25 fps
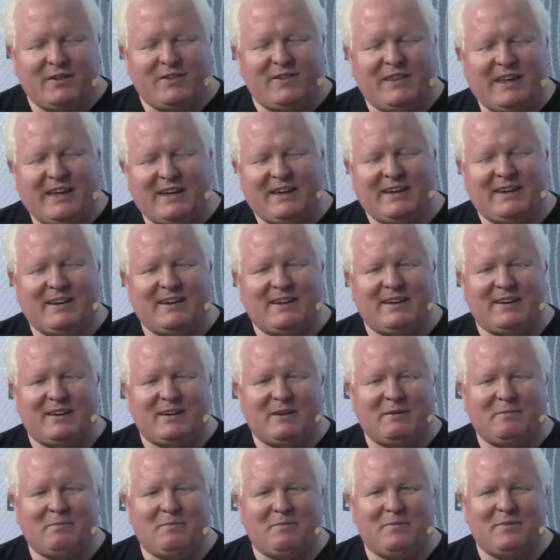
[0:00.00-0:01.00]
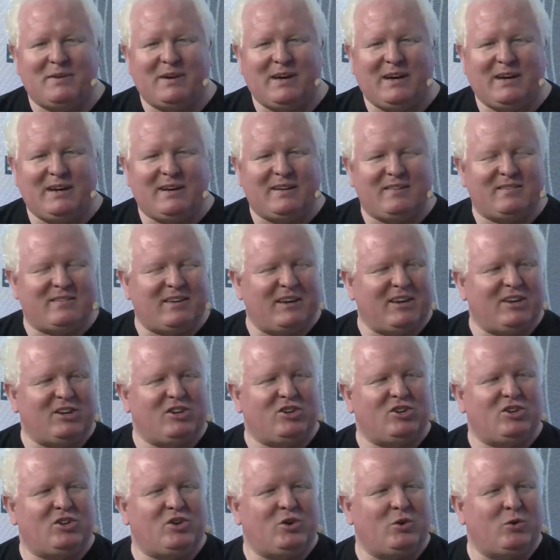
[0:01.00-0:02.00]
then it is a
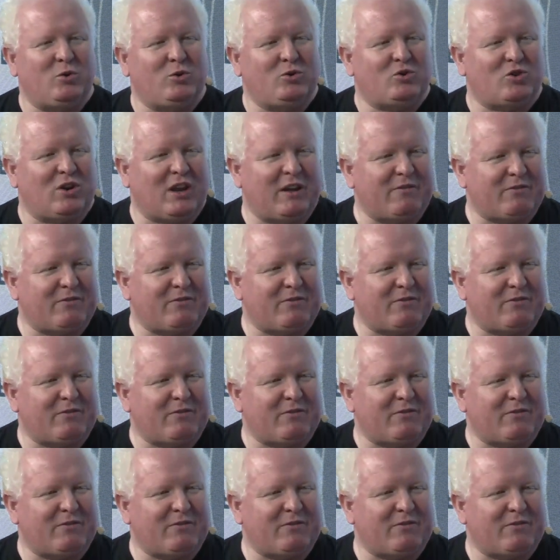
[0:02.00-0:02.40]
huge